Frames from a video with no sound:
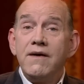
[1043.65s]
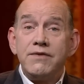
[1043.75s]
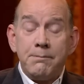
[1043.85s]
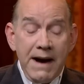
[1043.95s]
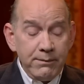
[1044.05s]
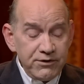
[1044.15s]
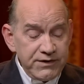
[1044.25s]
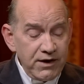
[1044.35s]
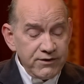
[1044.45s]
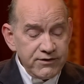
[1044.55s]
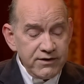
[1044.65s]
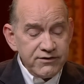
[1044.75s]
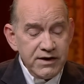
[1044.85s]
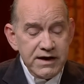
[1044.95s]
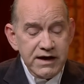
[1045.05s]
the Bible tells
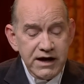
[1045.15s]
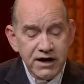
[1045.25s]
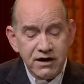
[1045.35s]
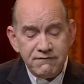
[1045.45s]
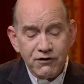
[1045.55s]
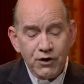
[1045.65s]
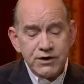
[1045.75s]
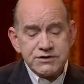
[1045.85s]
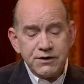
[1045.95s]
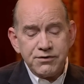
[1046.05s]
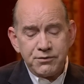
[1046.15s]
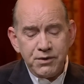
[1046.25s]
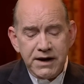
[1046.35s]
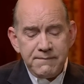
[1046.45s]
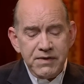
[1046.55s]
us in verse
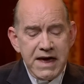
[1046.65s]
3